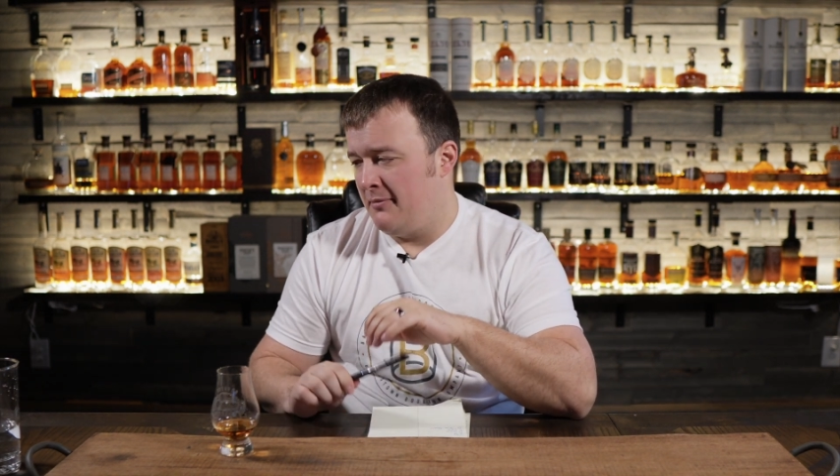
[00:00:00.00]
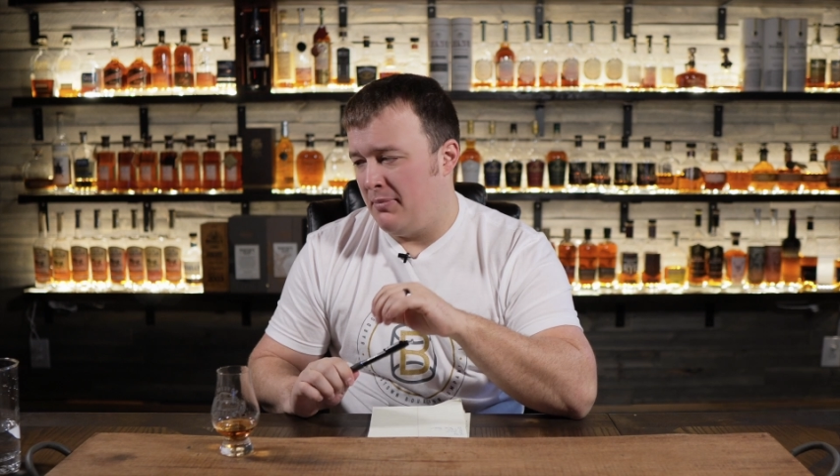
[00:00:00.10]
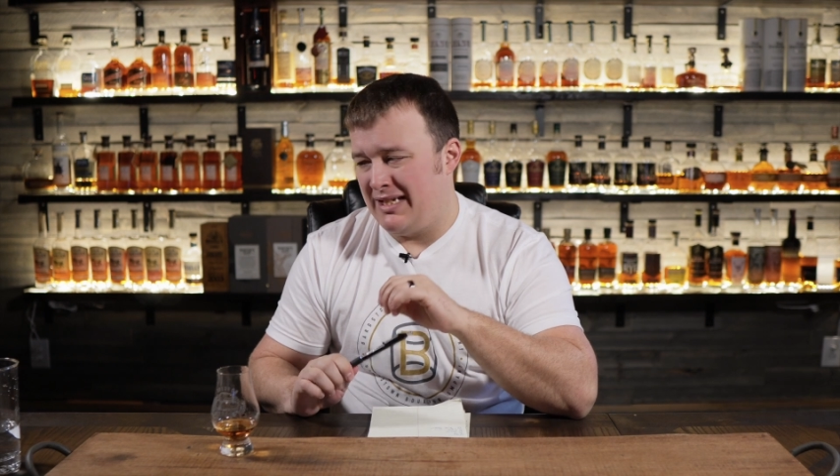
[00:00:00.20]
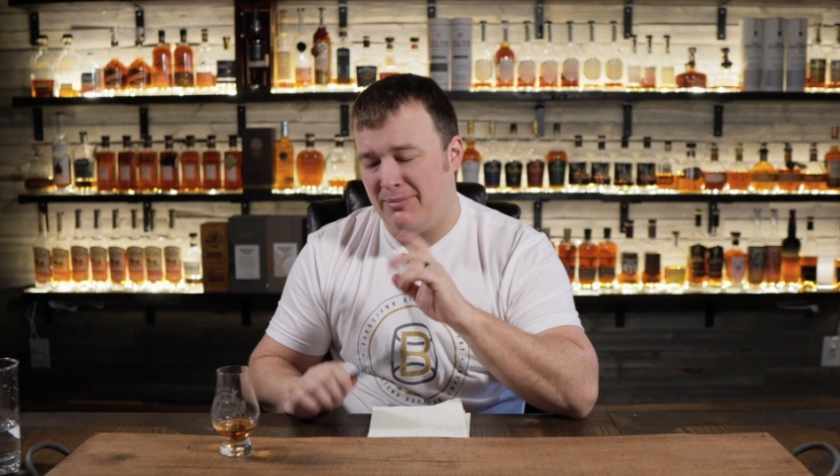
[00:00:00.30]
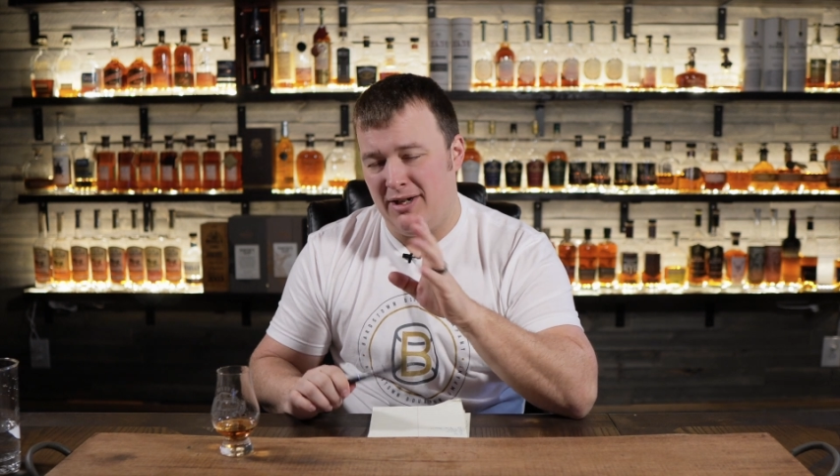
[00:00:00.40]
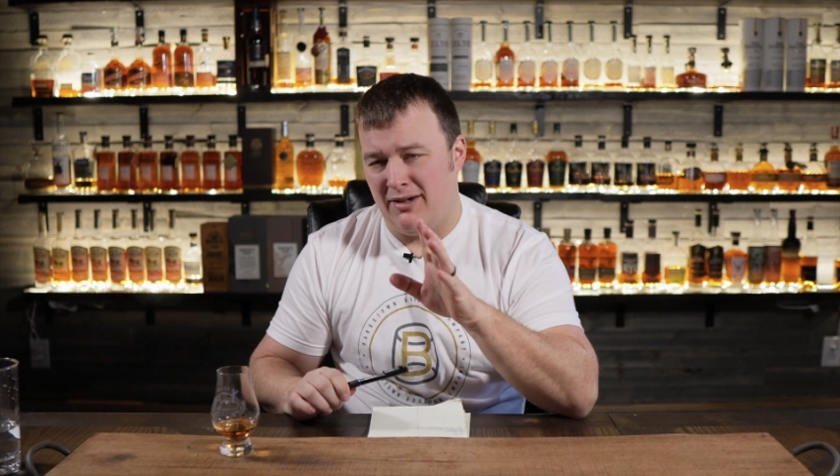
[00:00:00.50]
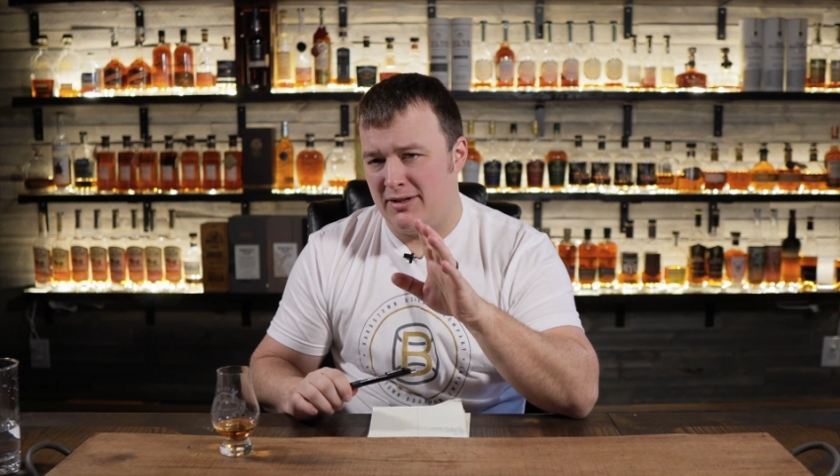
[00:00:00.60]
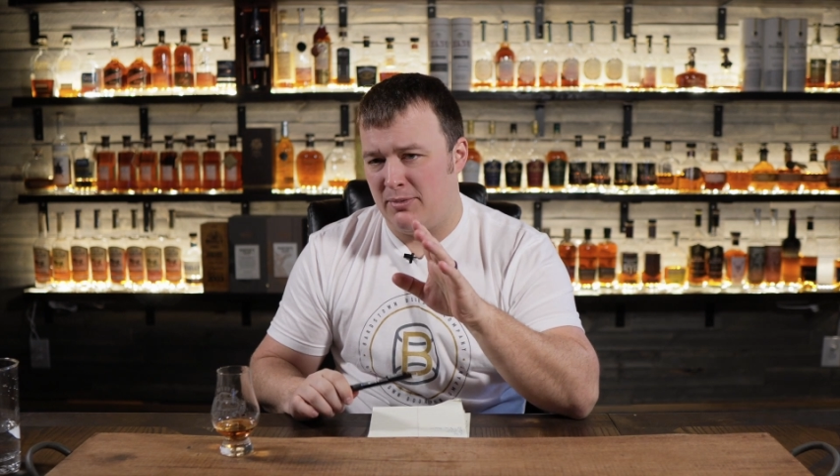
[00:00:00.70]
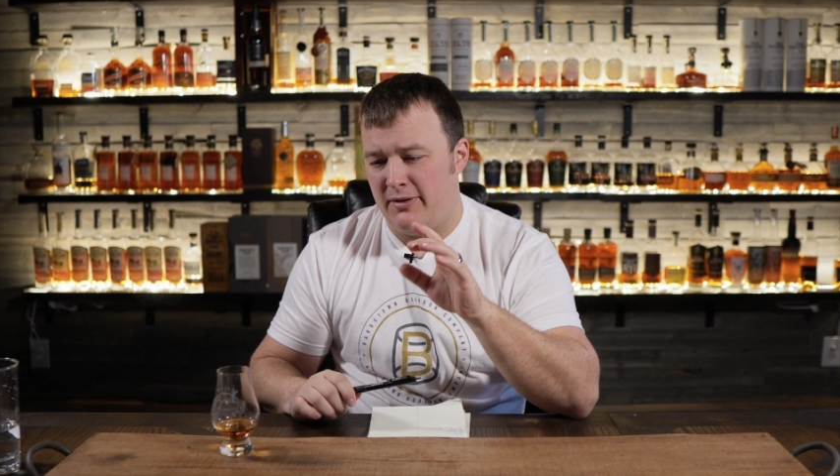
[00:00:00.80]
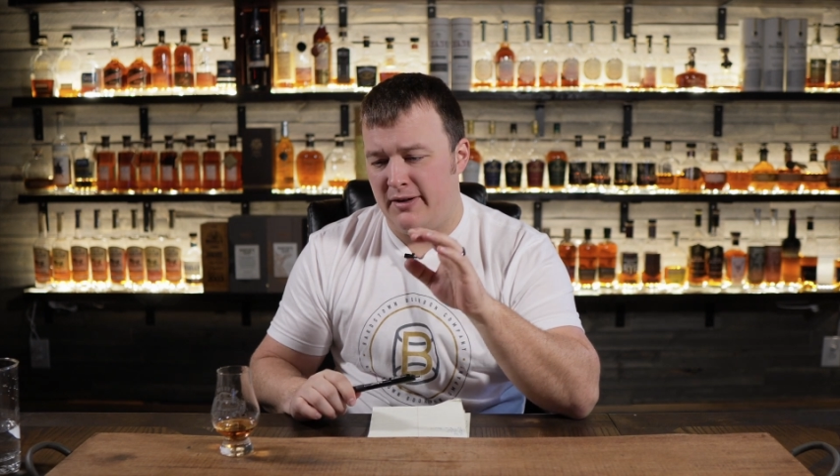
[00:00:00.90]
But to be
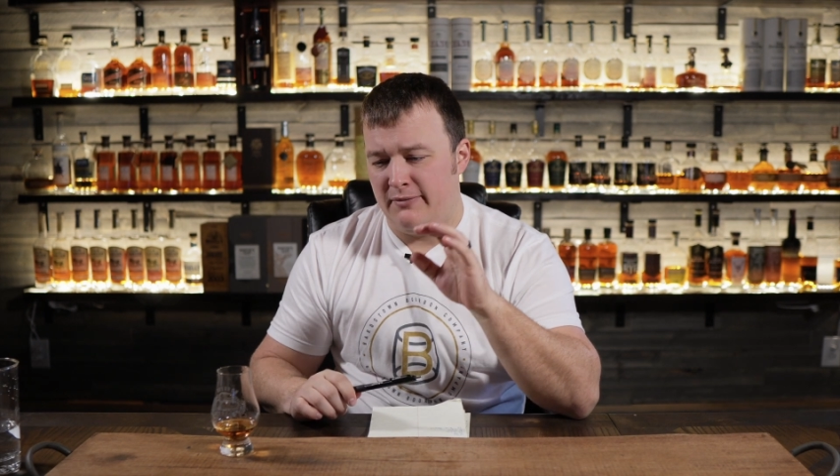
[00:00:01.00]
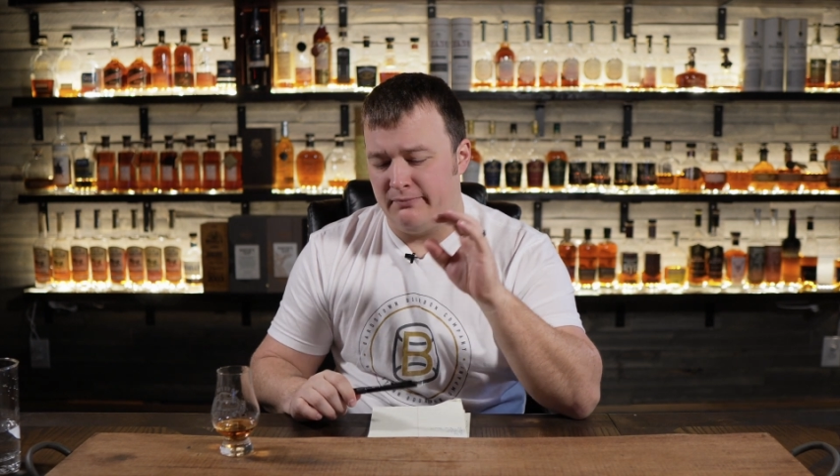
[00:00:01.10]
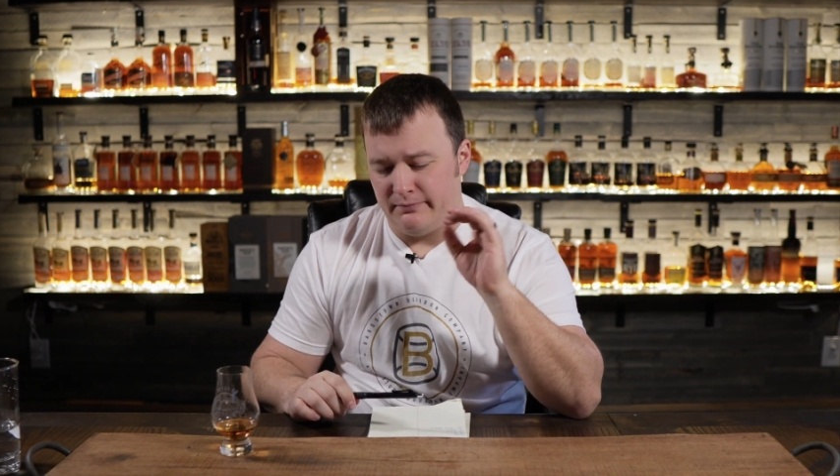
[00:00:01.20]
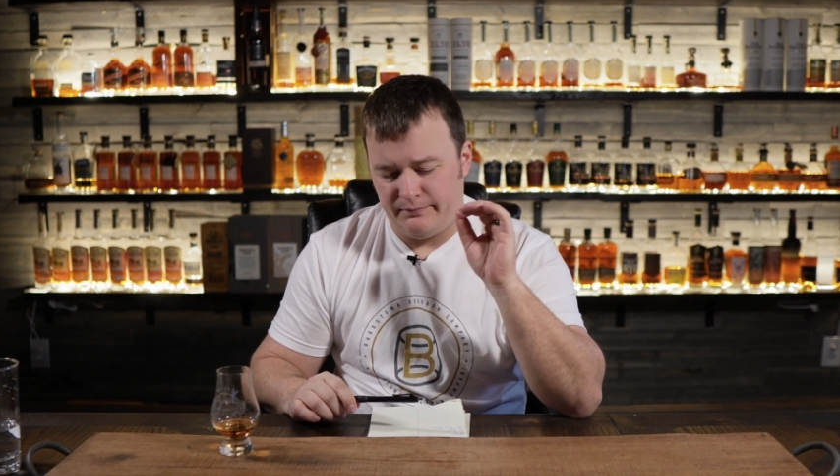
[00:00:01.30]
honest with you,